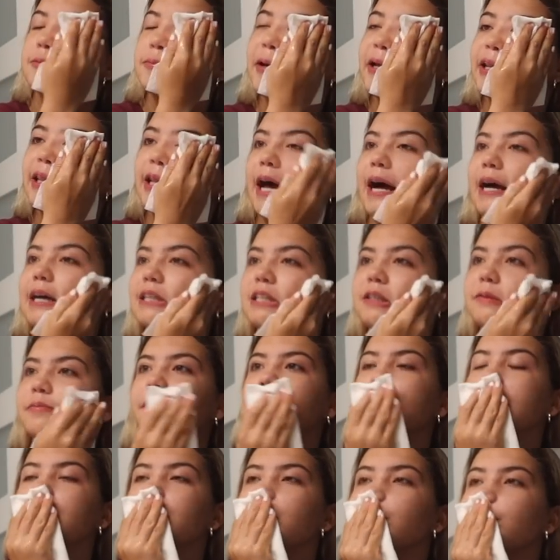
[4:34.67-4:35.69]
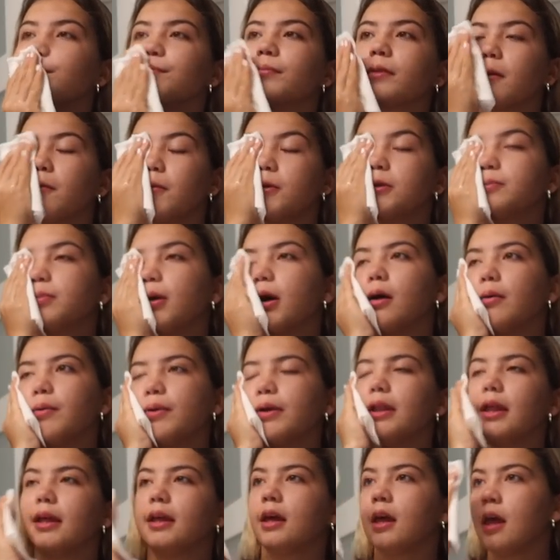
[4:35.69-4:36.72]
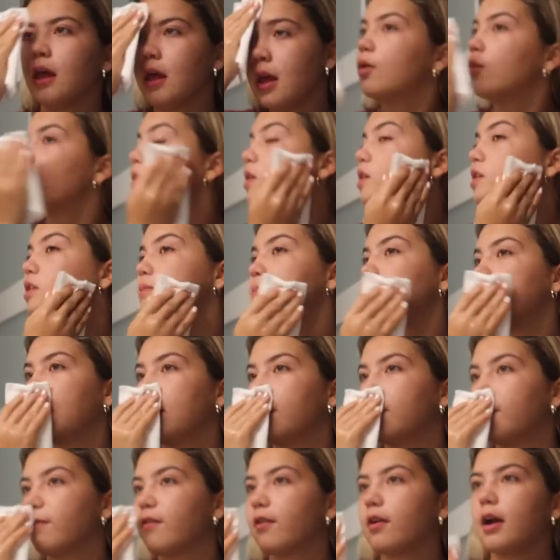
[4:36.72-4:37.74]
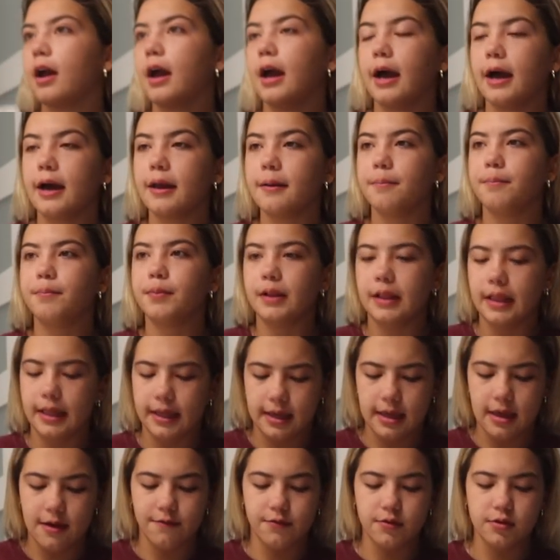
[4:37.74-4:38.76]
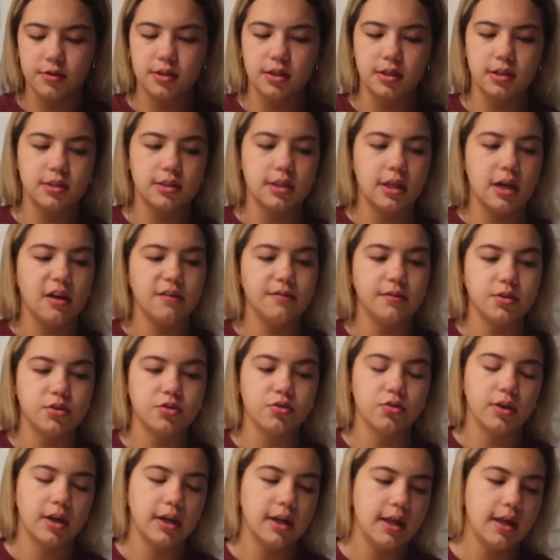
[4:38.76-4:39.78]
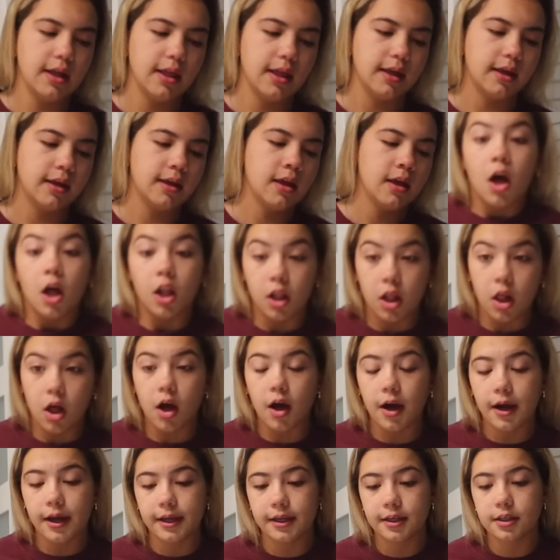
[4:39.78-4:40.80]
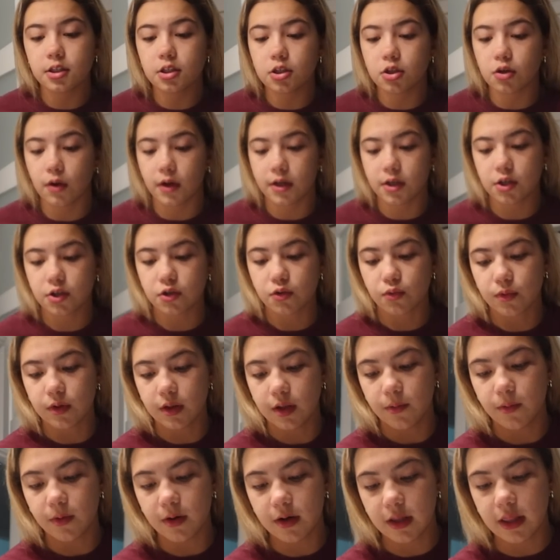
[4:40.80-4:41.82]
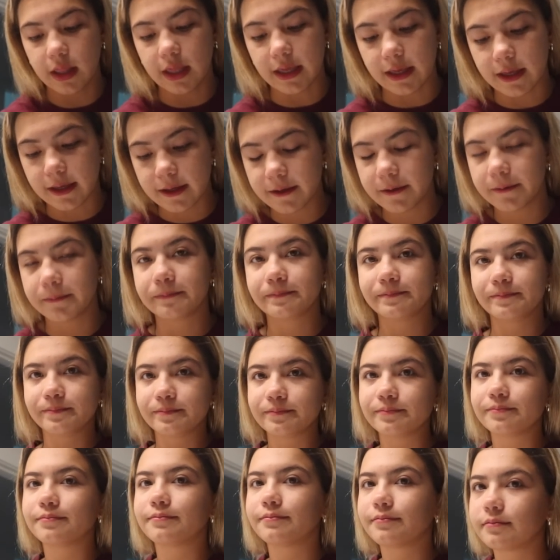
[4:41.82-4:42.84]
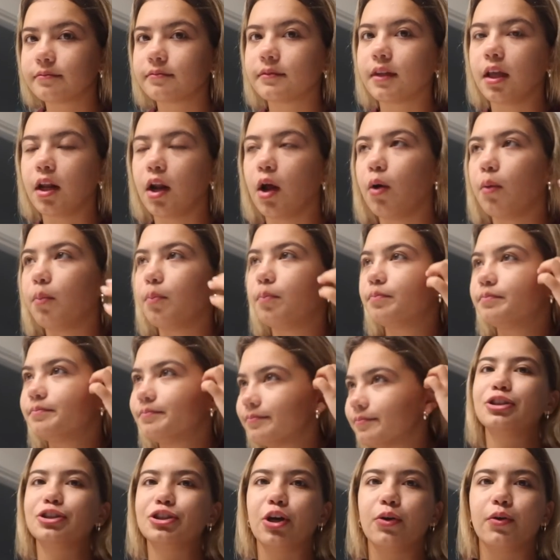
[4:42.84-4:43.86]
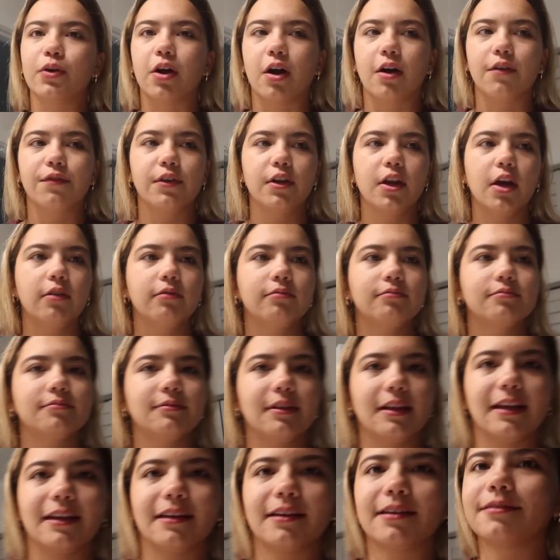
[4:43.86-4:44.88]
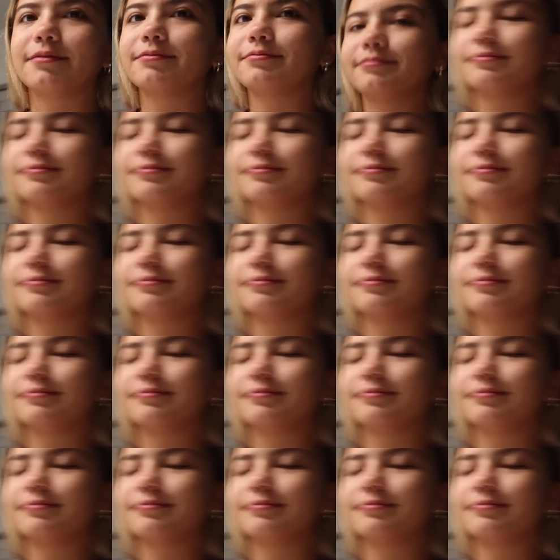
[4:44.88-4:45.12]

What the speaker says: my last meet was probably like the worst meet I've ever had. But like ever since then I've been training like a lot. So I just really want to like, you know, show it off, you know? Like